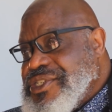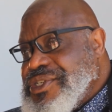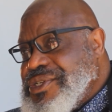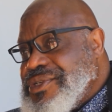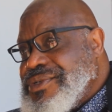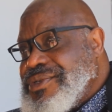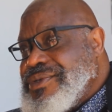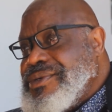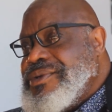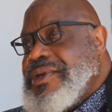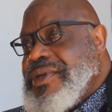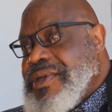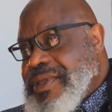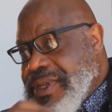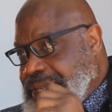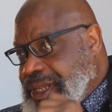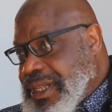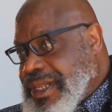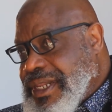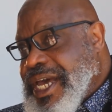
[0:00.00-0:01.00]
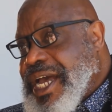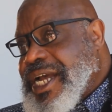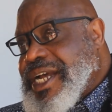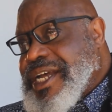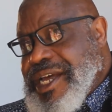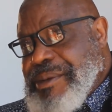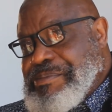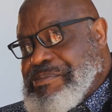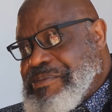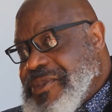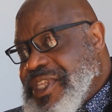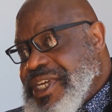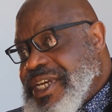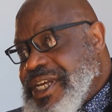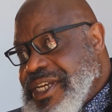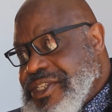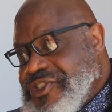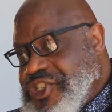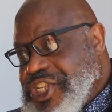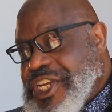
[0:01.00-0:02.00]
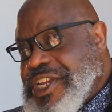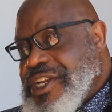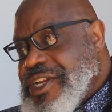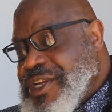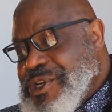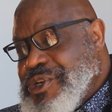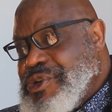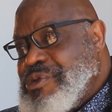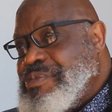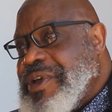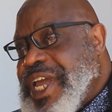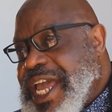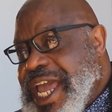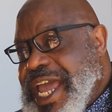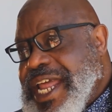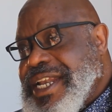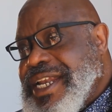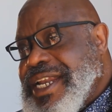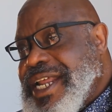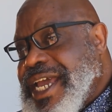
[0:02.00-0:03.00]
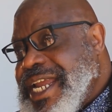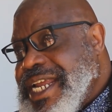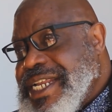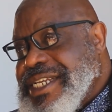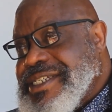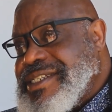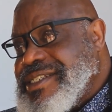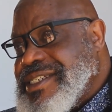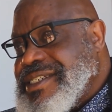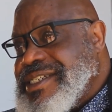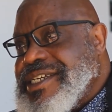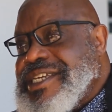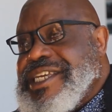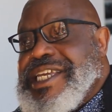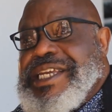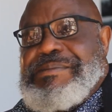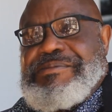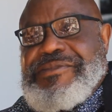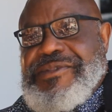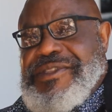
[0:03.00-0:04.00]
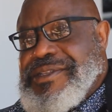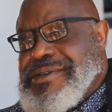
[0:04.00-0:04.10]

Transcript: to lock up the chicken coop at night to keep